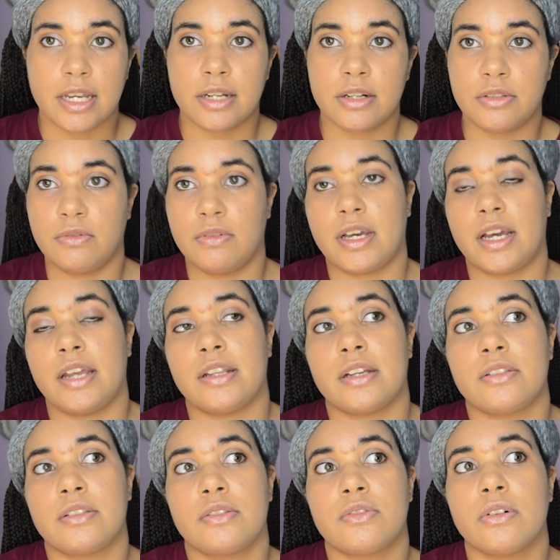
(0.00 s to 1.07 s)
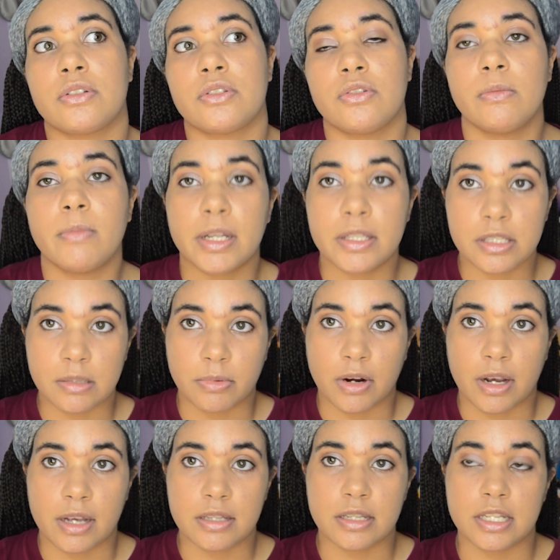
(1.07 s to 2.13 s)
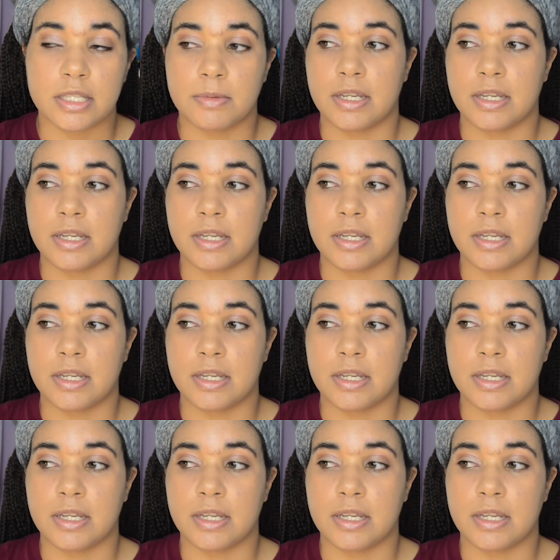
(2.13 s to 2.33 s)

I had to do that, and that took 2 months to process